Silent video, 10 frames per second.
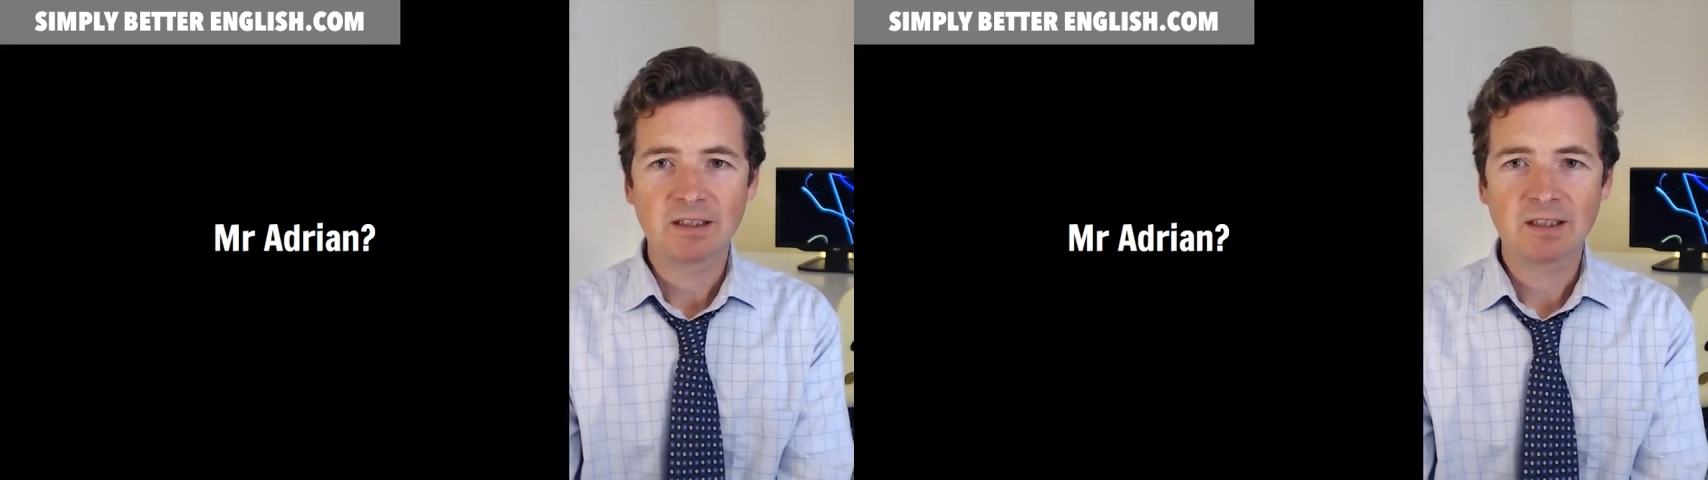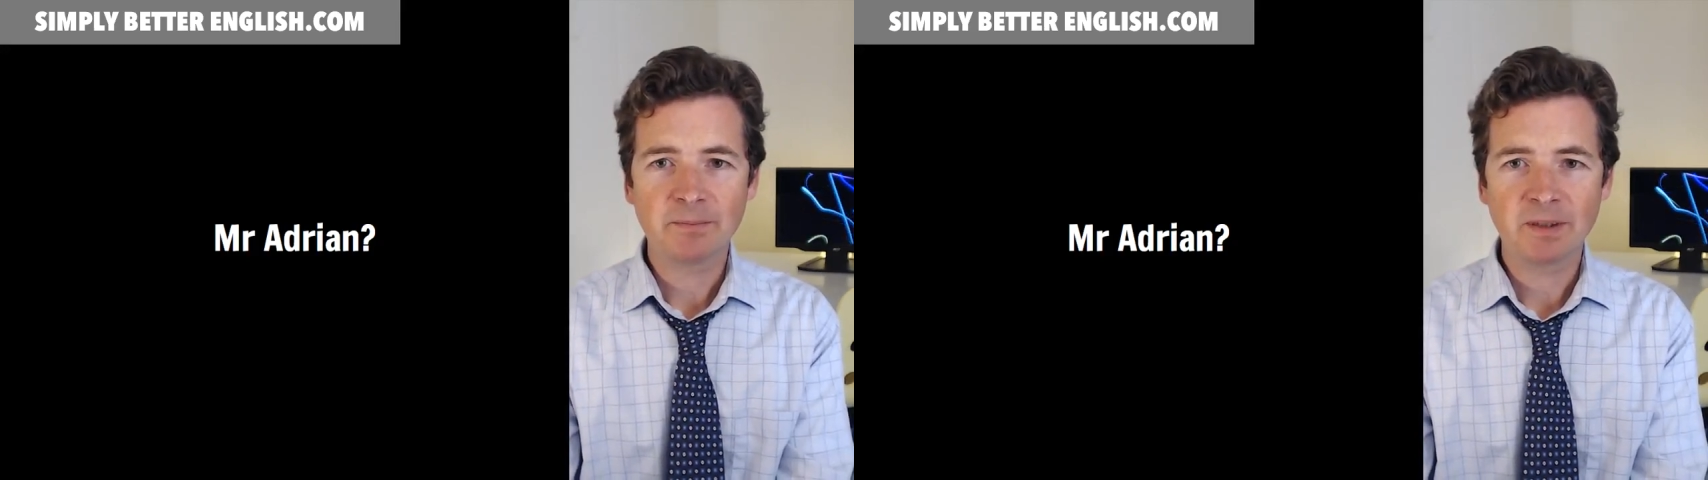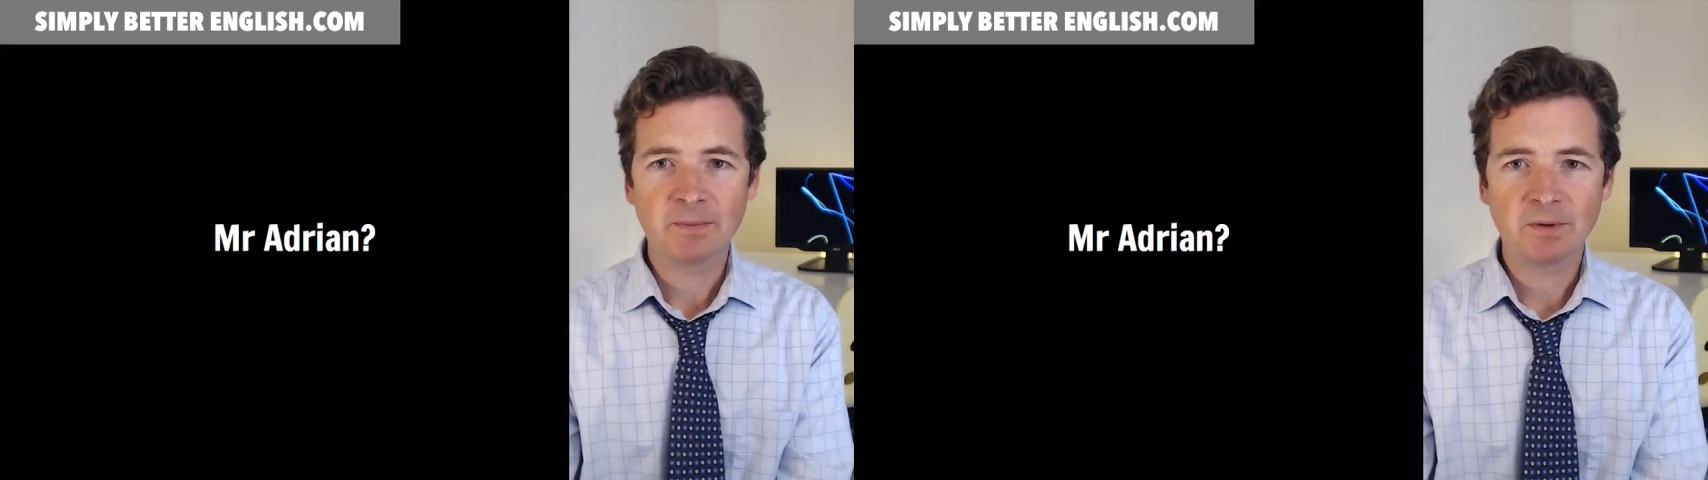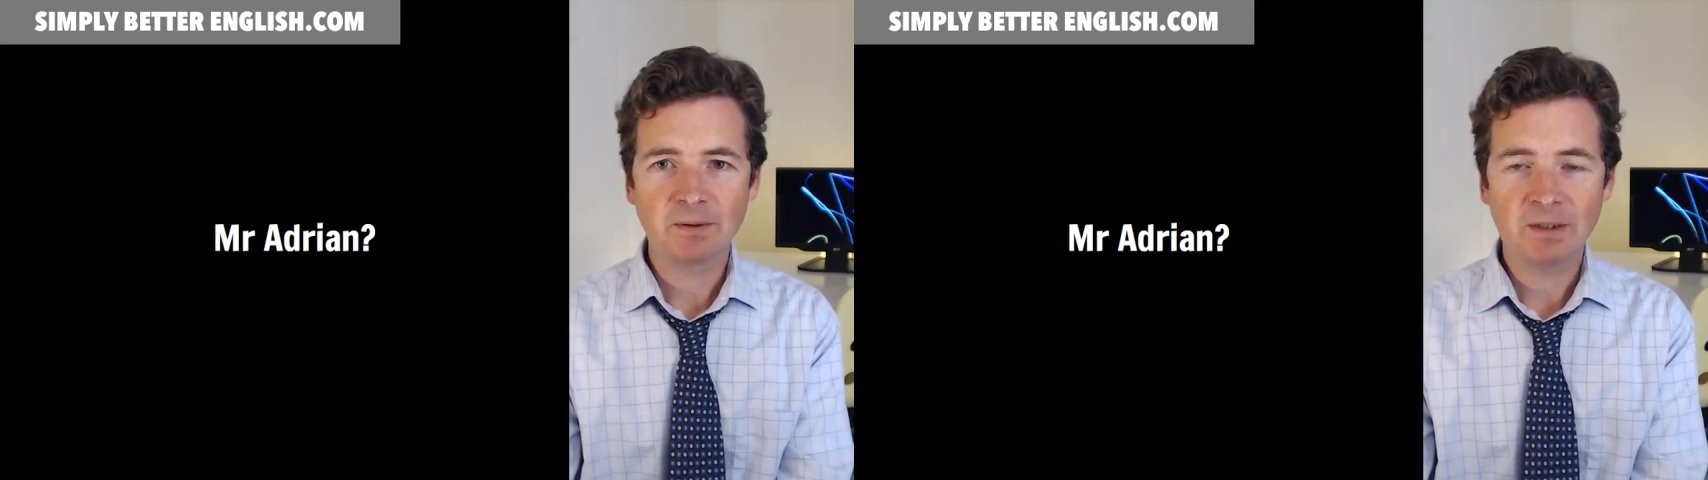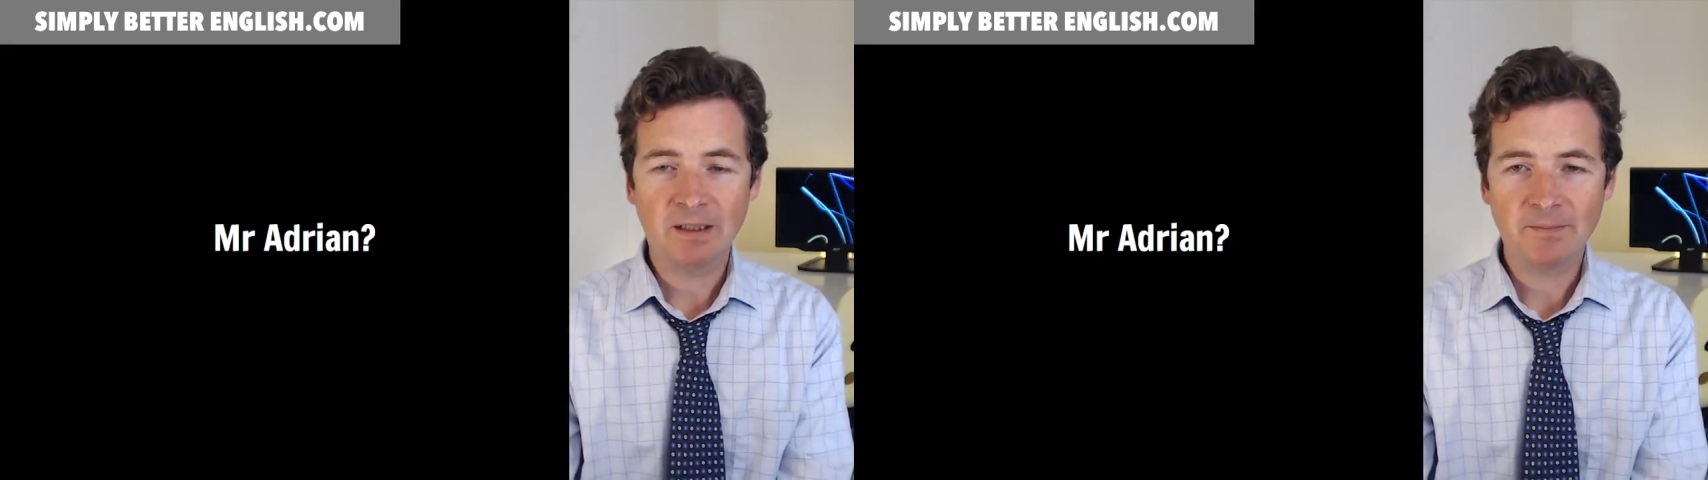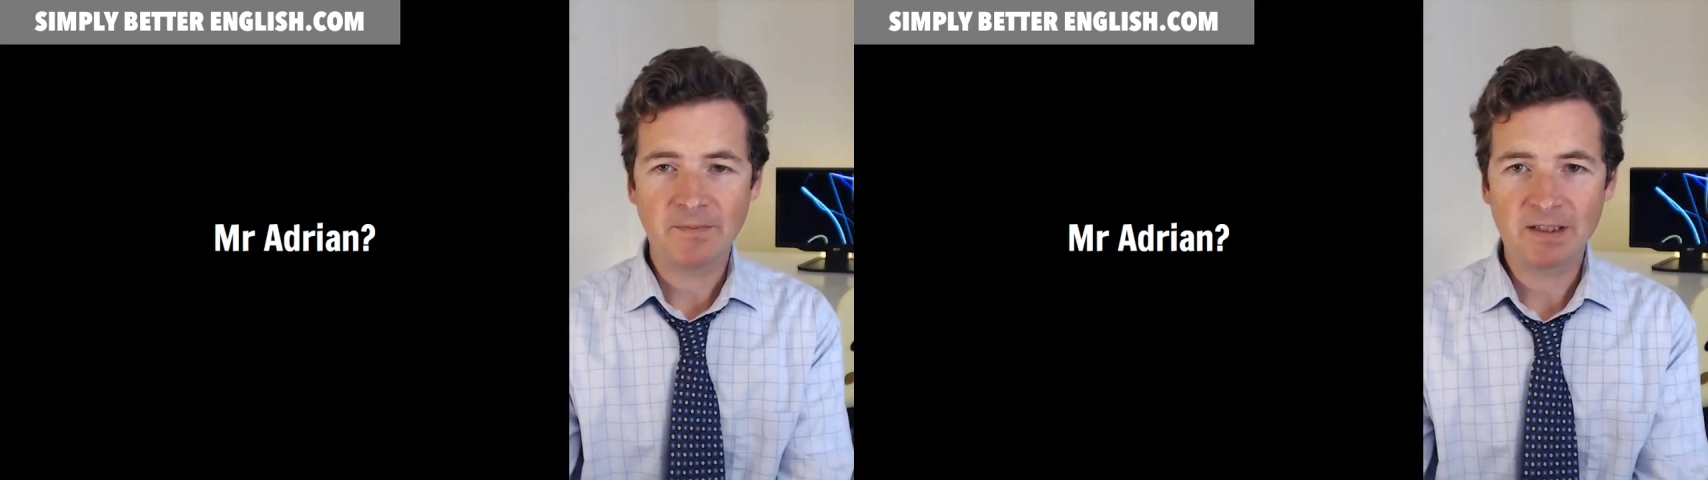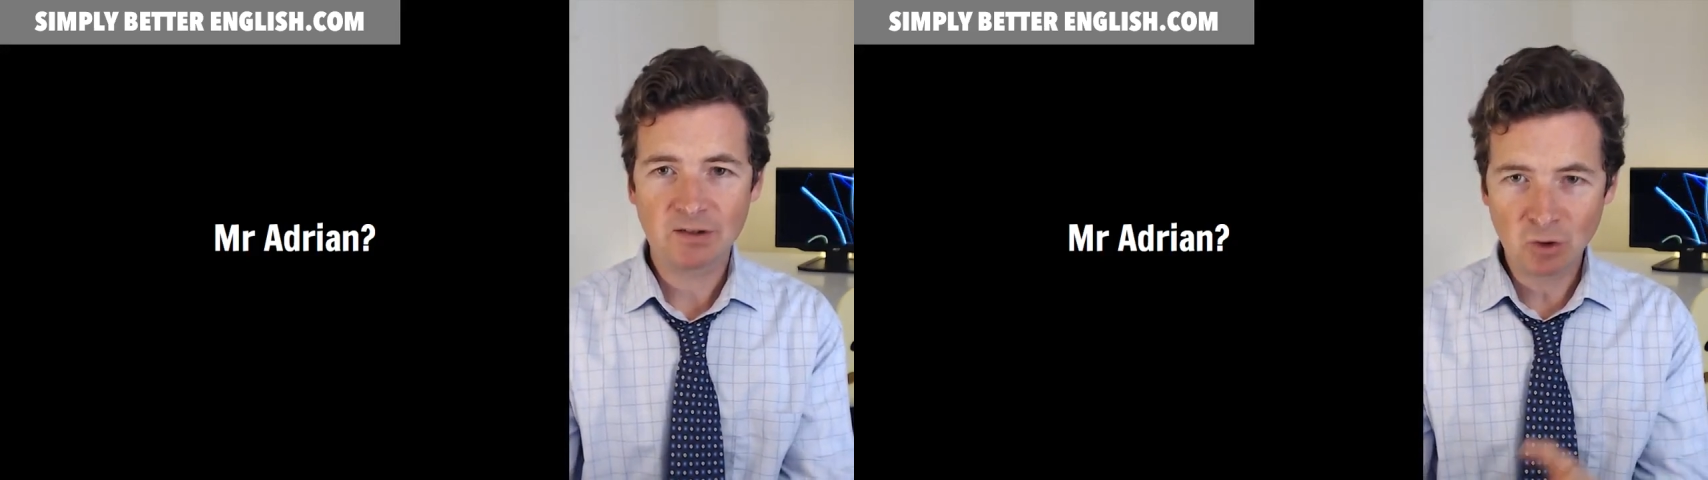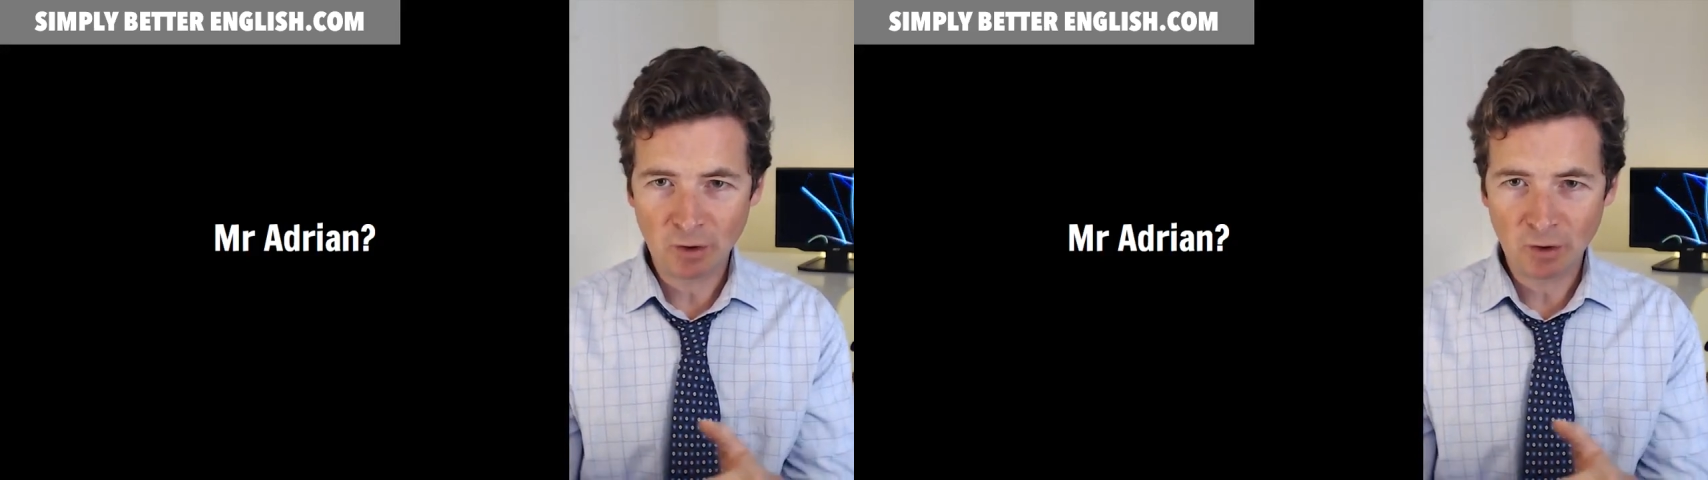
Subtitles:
some people, it's